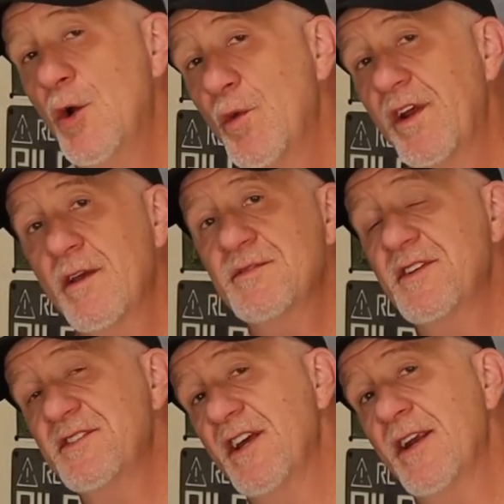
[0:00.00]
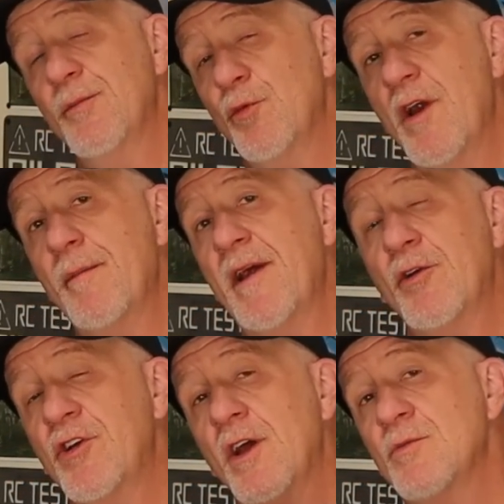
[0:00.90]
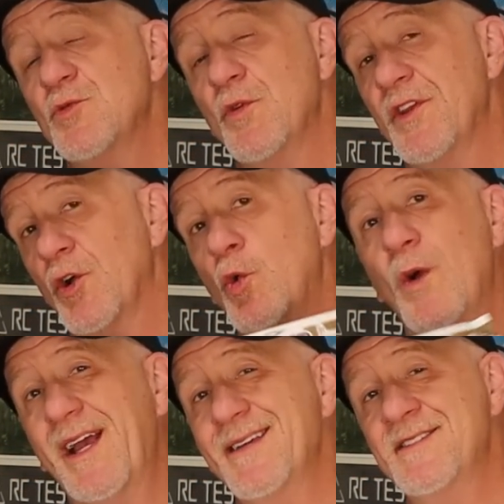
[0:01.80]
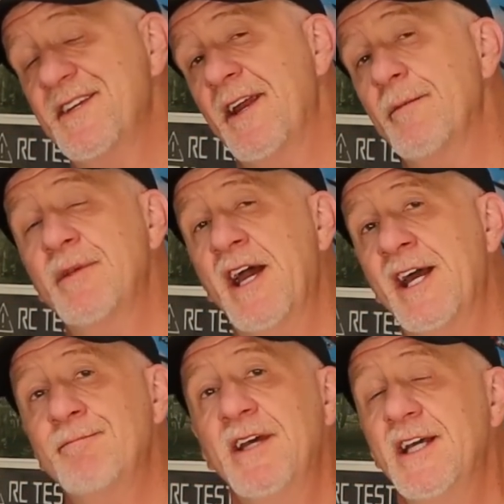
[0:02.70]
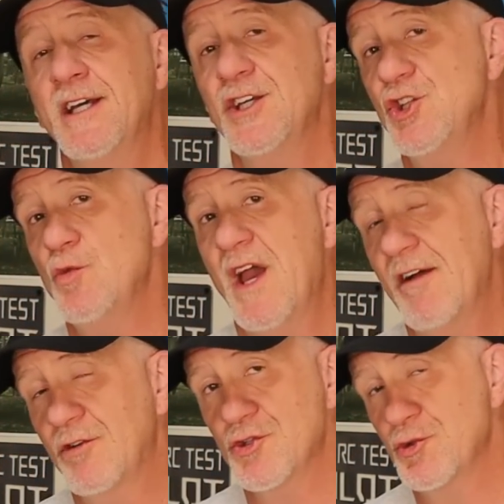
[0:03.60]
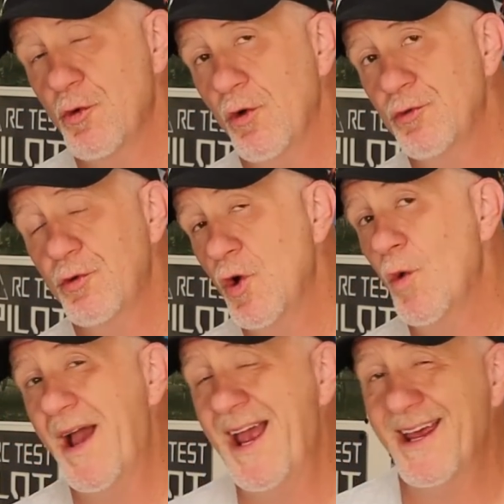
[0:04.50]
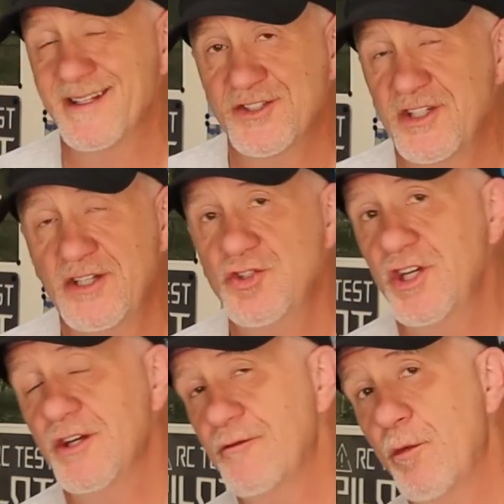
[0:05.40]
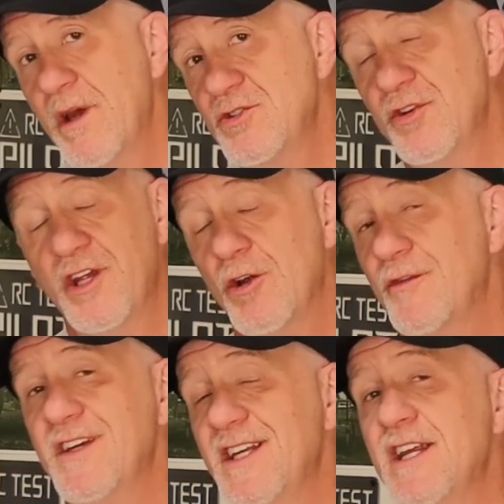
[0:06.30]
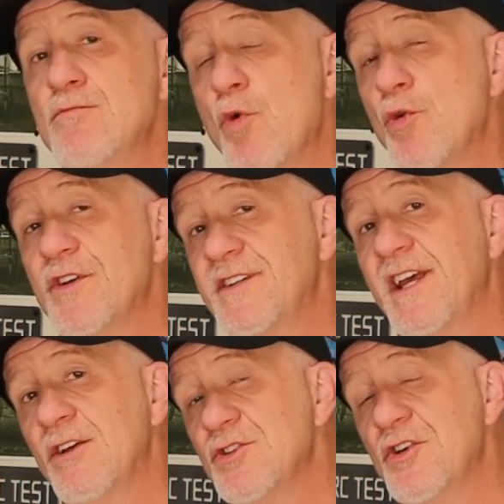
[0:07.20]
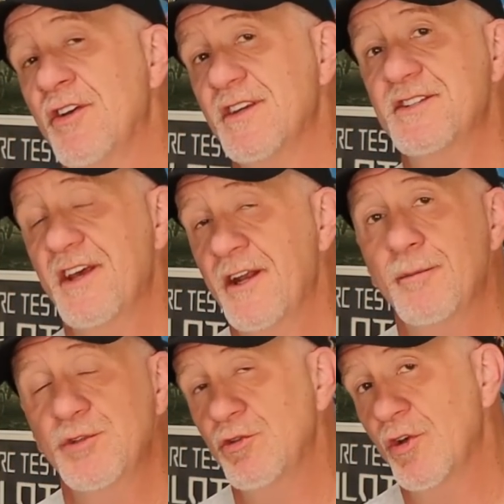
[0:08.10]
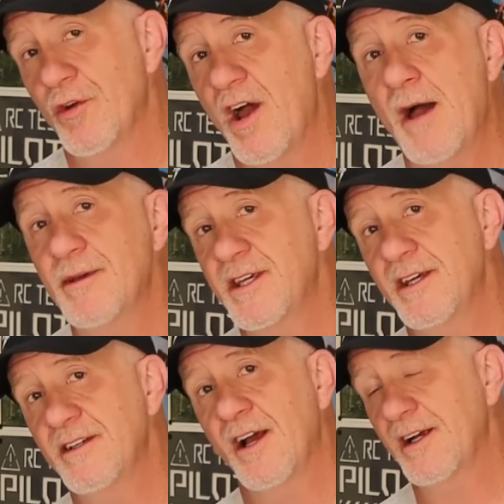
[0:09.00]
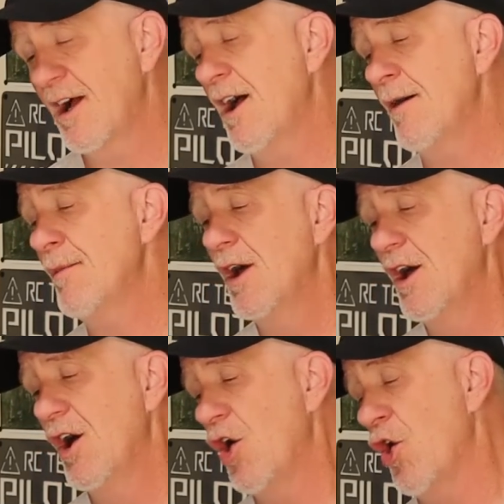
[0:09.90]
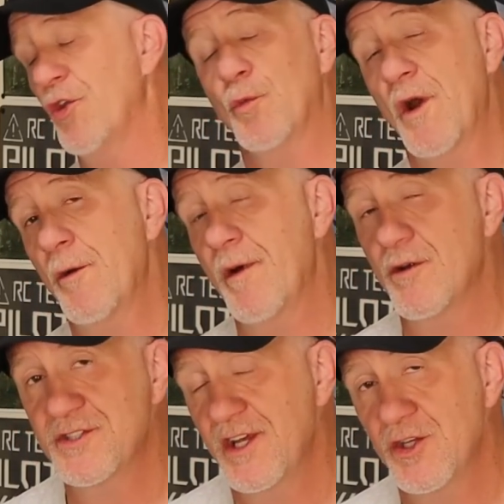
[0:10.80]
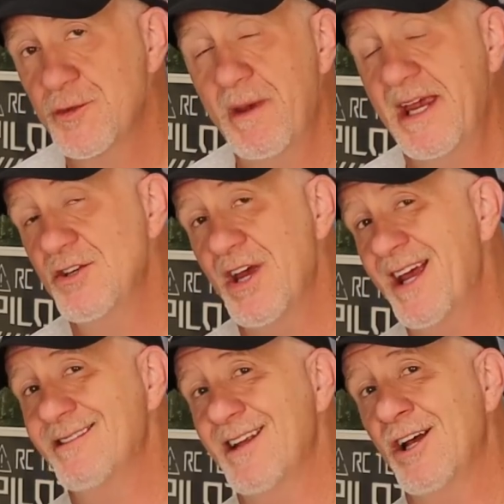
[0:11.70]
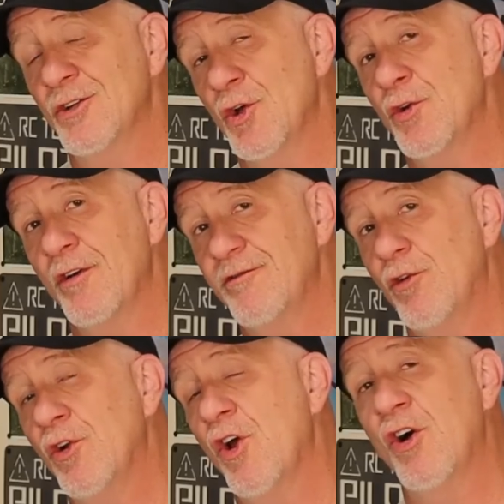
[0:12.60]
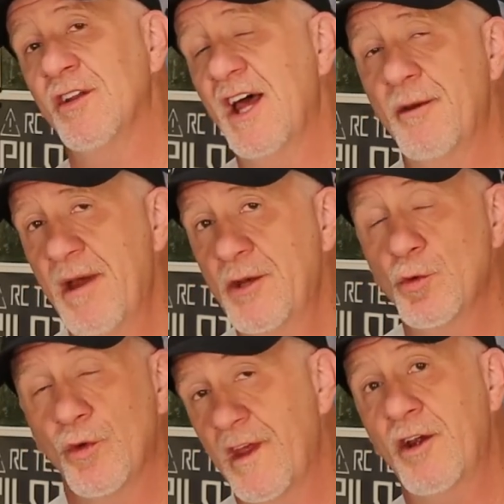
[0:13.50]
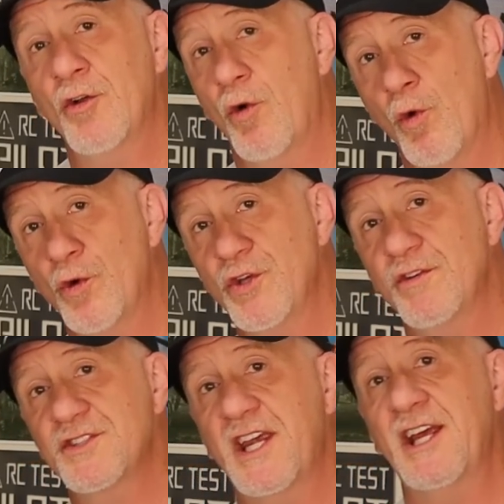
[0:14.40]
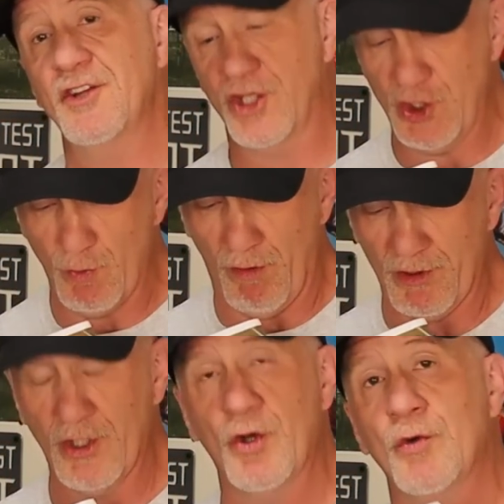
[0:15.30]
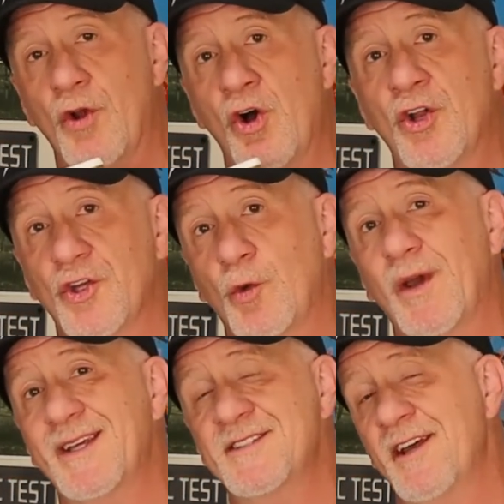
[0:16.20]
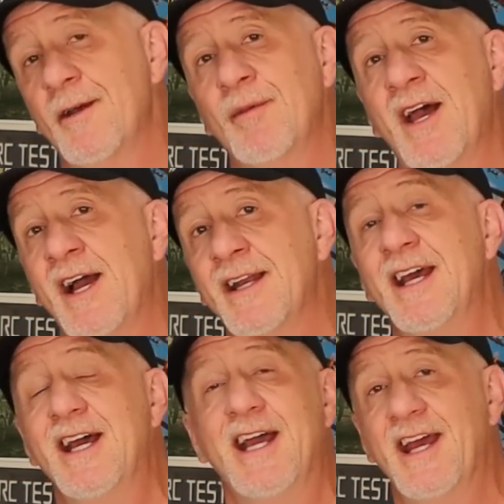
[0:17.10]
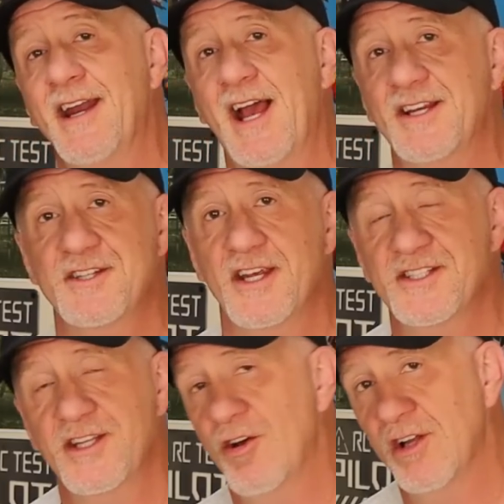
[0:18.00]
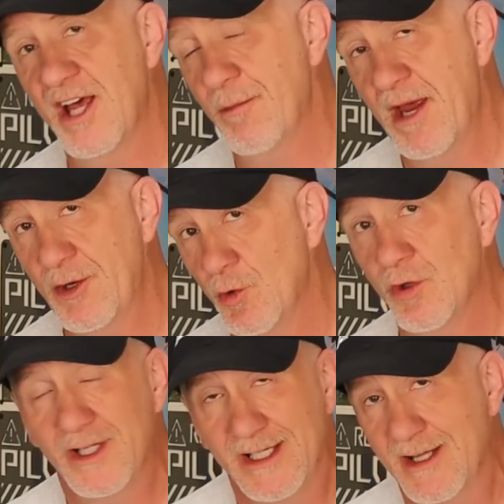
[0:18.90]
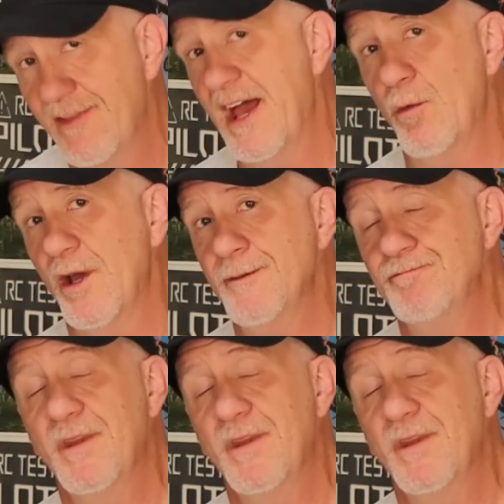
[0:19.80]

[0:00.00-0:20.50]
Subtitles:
When it comes to setup, Rare Bear comes with a quick setup guide. You have control throw and CG information there. If you need more details on the setup, you can go to hobbyking.com on the Rare Bear sales page and download a full online manual there, or you can scan the QR code on the quick setup guide and access the online manual that way.